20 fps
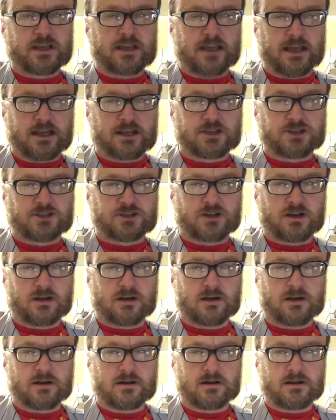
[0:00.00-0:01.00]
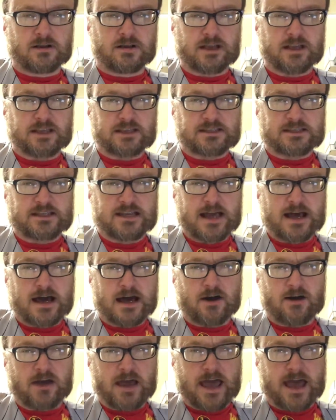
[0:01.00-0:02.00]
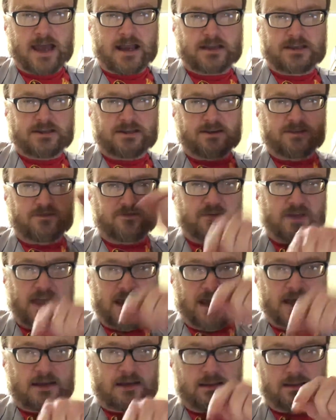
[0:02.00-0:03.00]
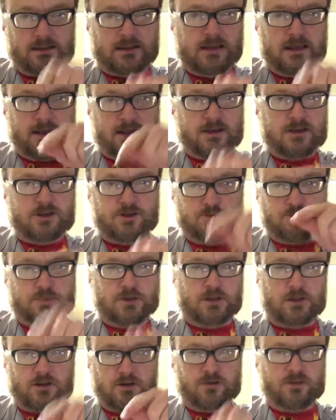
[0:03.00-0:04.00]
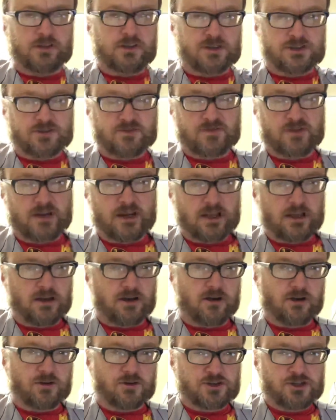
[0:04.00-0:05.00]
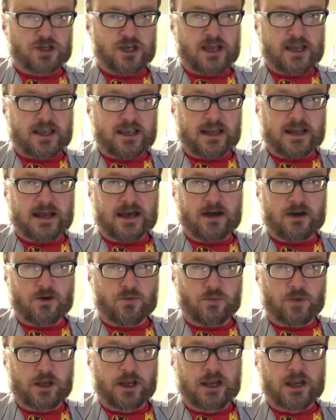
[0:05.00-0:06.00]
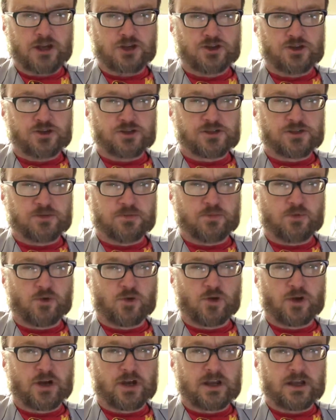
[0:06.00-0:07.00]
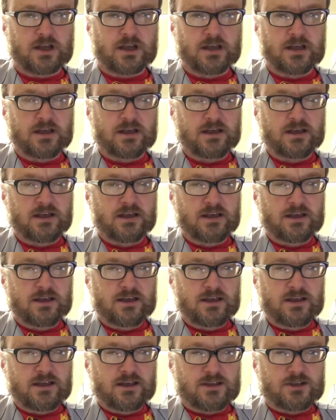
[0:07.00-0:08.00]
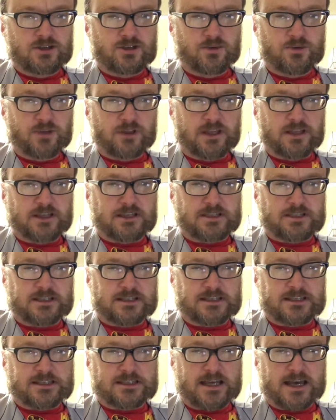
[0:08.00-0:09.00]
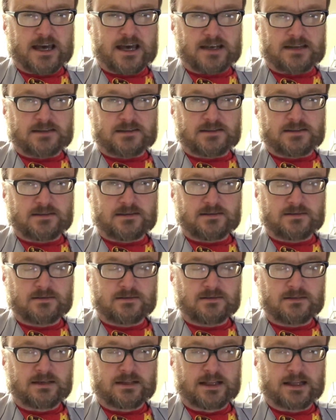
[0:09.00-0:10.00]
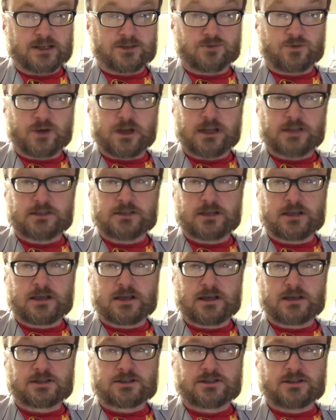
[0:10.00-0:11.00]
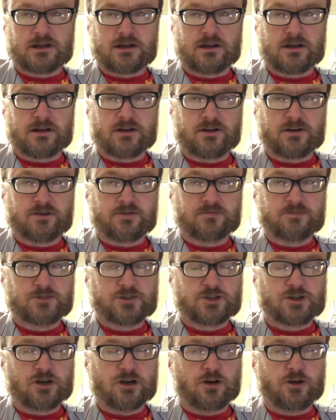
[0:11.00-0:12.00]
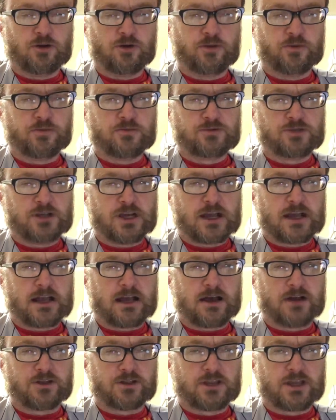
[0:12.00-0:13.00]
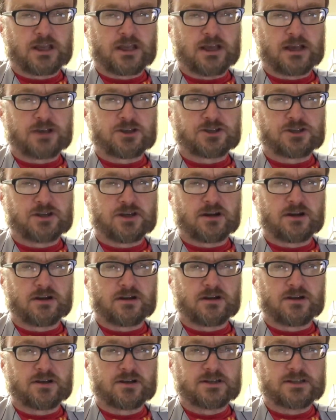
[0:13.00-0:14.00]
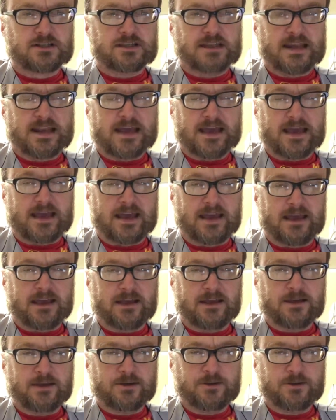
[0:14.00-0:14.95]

Kickstarter is now active and linked below this video. Check it out. We need your support to release the set, and that's why it's a Kickstarter. So check out the Kickstarter today.